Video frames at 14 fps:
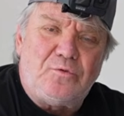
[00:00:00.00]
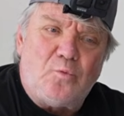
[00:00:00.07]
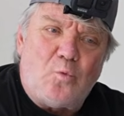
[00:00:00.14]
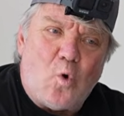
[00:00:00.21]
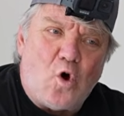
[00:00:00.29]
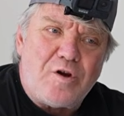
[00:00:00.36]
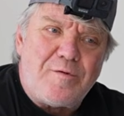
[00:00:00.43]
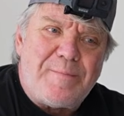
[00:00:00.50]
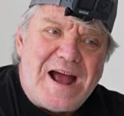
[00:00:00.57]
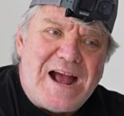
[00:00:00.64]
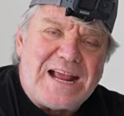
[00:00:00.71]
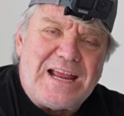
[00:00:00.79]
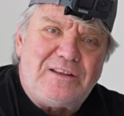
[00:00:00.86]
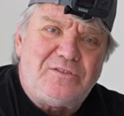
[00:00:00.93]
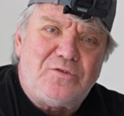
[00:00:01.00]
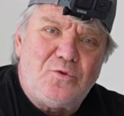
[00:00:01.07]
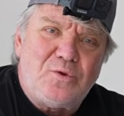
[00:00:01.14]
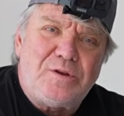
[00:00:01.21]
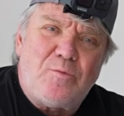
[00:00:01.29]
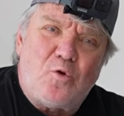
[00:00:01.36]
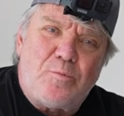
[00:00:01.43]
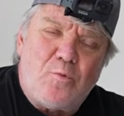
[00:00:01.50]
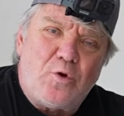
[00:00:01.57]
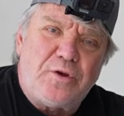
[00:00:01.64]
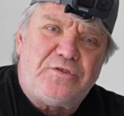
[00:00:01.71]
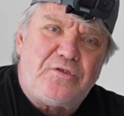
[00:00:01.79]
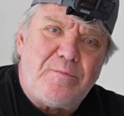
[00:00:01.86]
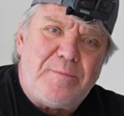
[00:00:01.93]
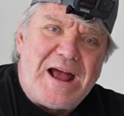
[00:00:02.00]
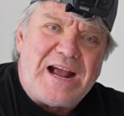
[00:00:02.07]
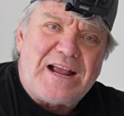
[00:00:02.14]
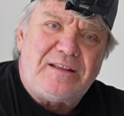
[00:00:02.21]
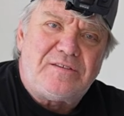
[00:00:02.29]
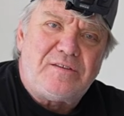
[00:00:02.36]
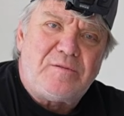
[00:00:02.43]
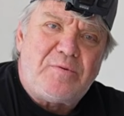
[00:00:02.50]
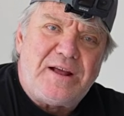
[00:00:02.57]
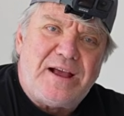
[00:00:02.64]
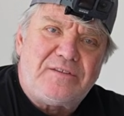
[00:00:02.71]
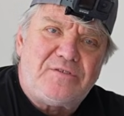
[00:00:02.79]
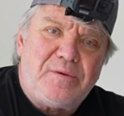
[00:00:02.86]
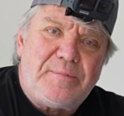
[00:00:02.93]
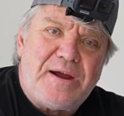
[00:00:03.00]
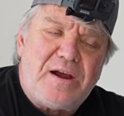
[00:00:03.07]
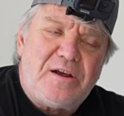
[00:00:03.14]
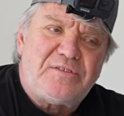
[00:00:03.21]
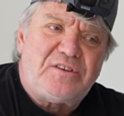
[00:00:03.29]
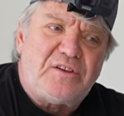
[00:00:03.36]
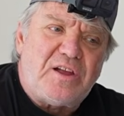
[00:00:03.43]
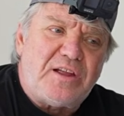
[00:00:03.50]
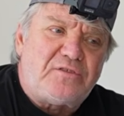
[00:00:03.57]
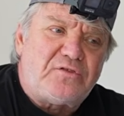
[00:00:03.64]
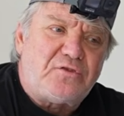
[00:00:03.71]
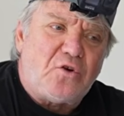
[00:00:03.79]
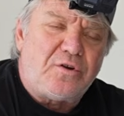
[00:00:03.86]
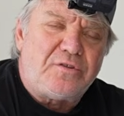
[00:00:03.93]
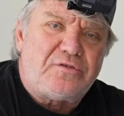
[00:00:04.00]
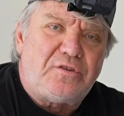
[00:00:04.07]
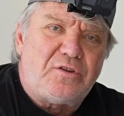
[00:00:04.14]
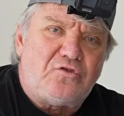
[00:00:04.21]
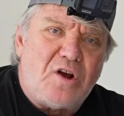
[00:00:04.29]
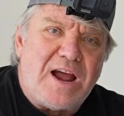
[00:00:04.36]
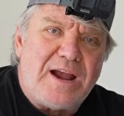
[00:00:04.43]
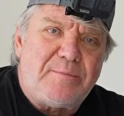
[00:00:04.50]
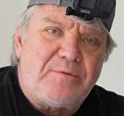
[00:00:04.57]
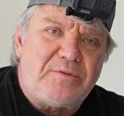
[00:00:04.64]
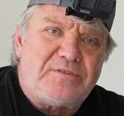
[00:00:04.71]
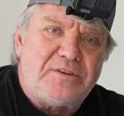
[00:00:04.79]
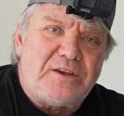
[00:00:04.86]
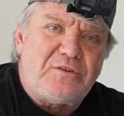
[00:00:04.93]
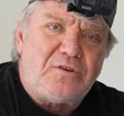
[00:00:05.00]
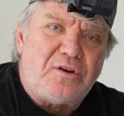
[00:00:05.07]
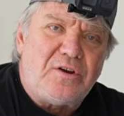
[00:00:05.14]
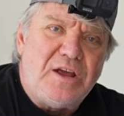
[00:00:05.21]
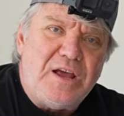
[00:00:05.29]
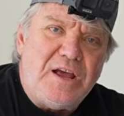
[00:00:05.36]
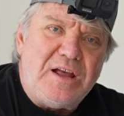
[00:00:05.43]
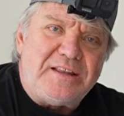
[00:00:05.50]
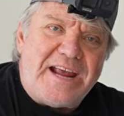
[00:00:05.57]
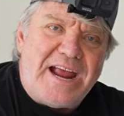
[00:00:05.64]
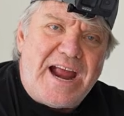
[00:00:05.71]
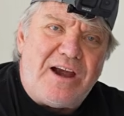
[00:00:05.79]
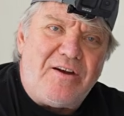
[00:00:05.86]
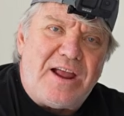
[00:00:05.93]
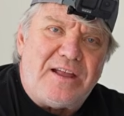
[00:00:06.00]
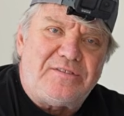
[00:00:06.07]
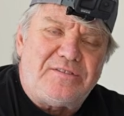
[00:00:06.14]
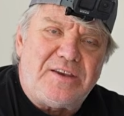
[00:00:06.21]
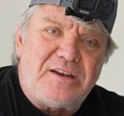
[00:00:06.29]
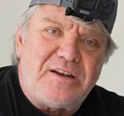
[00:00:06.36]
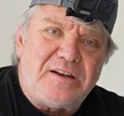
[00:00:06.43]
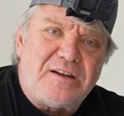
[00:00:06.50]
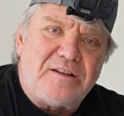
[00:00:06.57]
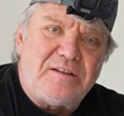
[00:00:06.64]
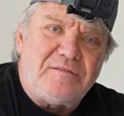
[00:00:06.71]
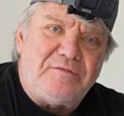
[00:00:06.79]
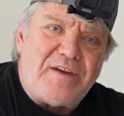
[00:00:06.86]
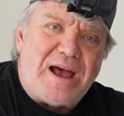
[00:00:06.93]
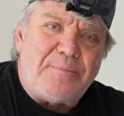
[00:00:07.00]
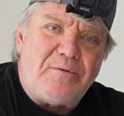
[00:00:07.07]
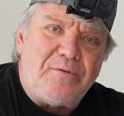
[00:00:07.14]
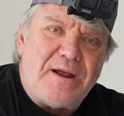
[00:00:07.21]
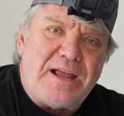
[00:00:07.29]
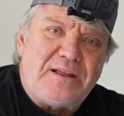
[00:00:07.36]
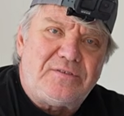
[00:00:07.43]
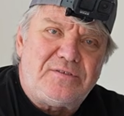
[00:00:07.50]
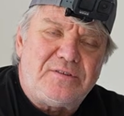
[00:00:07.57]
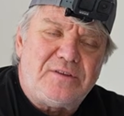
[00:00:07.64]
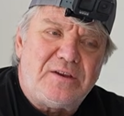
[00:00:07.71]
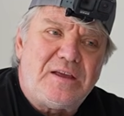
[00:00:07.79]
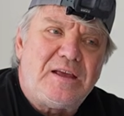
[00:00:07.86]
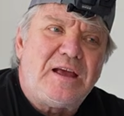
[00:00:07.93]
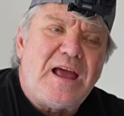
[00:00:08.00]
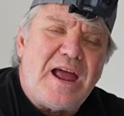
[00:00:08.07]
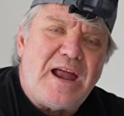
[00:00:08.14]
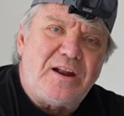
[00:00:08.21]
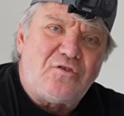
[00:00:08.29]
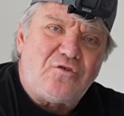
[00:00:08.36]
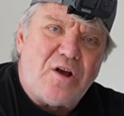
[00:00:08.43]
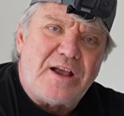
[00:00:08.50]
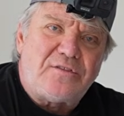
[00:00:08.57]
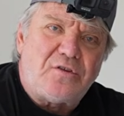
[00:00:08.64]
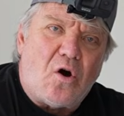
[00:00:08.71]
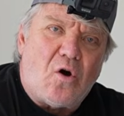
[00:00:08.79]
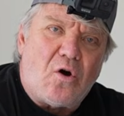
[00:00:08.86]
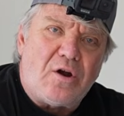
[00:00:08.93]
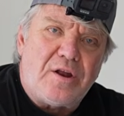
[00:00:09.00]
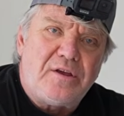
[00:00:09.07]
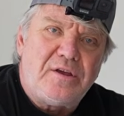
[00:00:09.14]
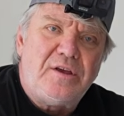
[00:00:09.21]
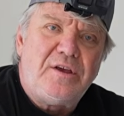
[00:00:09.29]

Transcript: water back into it, well, moisture back into the plaster of Paris, it starts the drying procedure. The air hits it, evaporates, and it dries hard.